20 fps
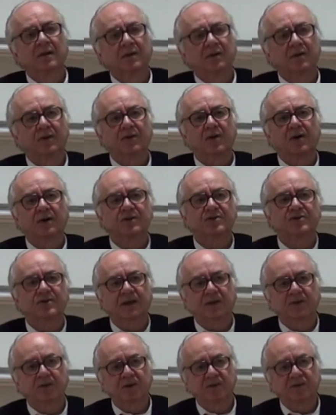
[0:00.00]
or knowledge
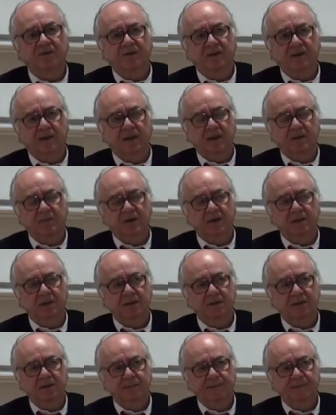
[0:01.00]
that don't fit their
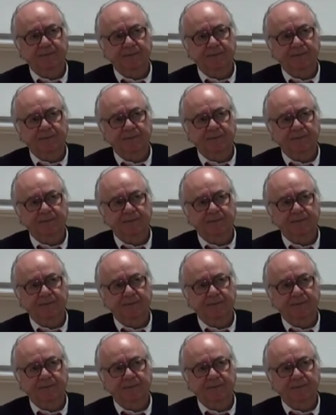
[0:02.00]
models.